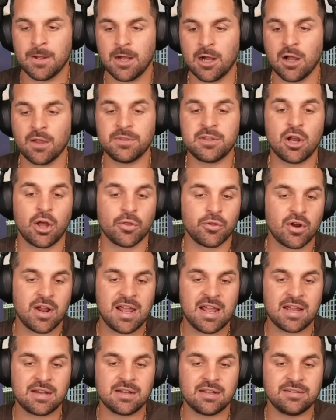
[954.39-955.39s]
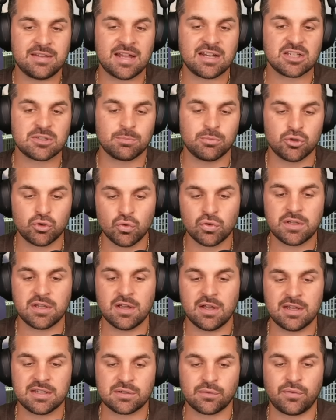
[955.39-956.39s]
On the other hand, Denis
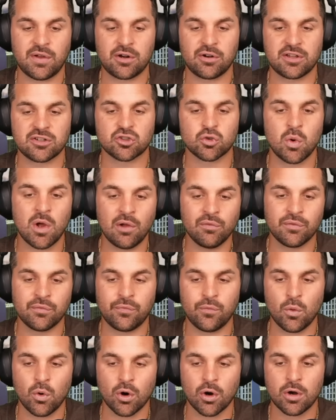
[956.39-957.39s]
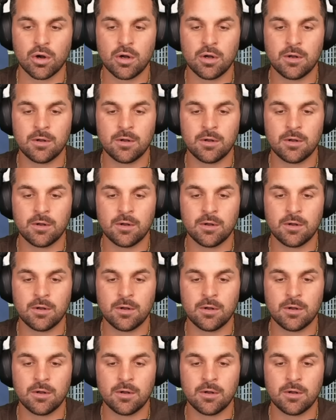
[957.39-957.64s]
Buzukia is a fighter that's 12-4.